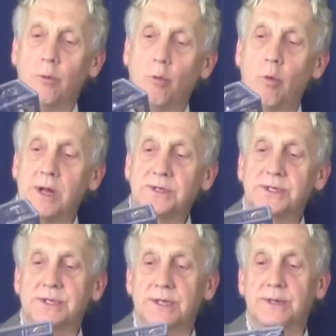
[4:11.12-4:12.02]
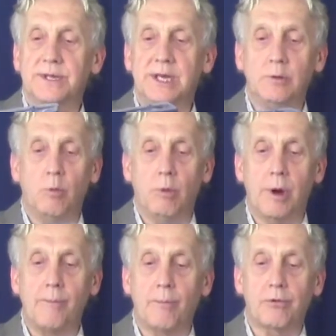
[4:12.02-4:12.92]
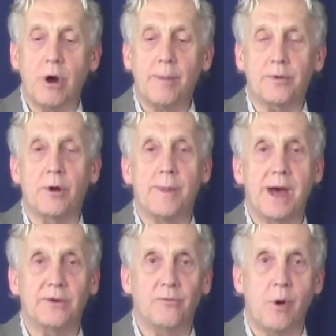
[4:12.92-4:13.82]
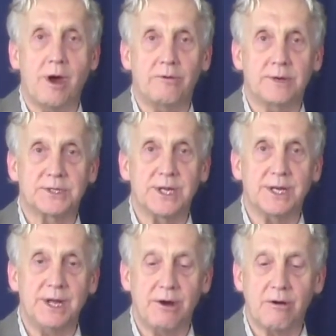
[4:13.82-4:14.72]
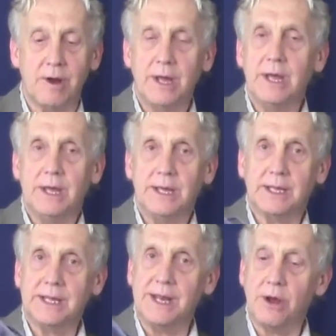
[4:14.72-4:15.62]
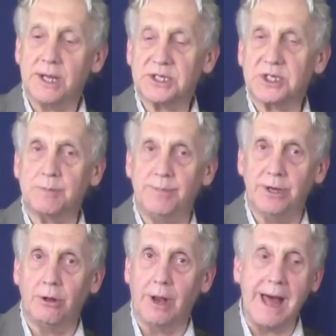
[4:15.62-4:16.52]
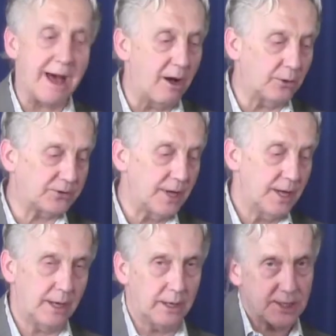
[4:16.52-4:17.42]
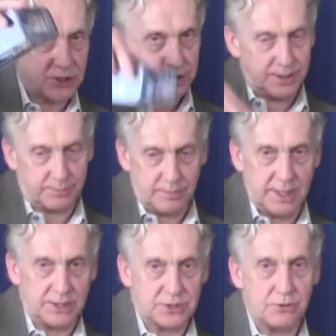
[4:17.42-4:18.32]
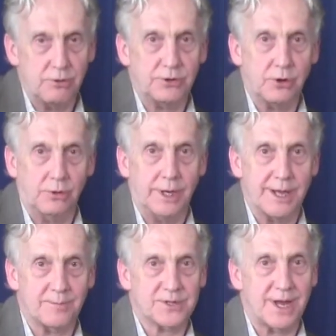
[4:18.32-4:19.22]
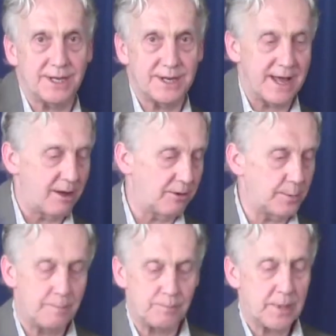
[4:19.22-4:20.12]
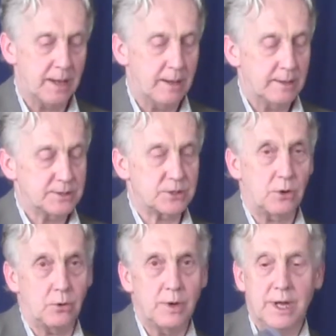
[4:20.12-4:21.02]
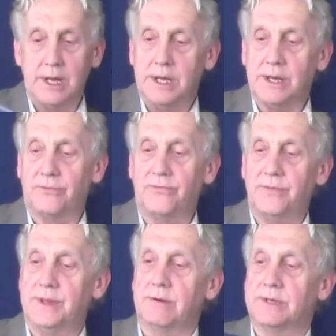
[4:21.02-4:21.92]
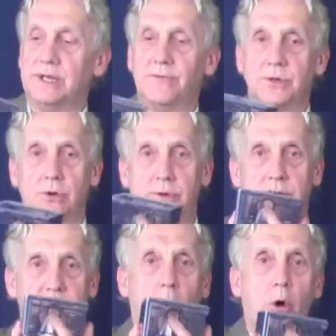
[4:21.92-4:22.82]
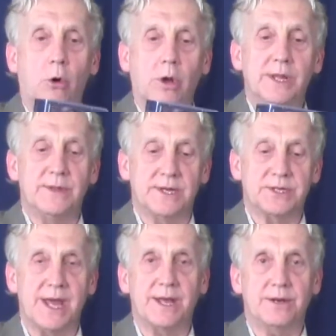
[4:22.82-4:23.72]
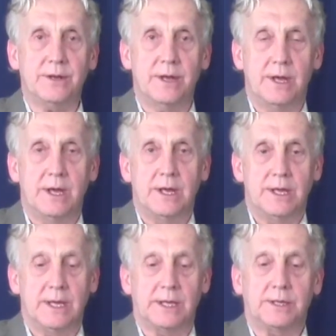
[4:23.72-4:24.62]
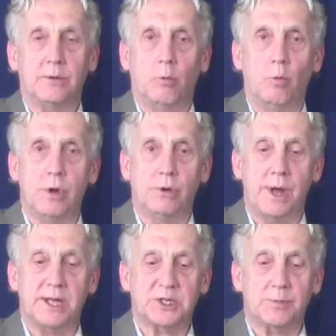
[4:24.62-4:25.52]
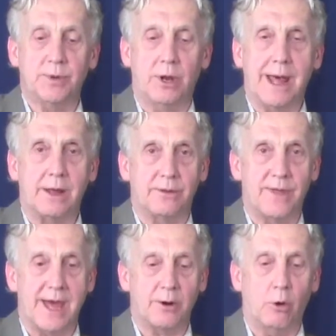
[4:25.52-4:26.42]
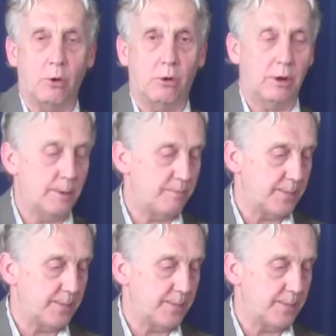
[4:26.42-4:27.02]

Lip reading: once the proper amount of water is in here, it cannot spill out unless it is turned totally upside down. So even though there's a hole in this end, it will not spill out of that hole.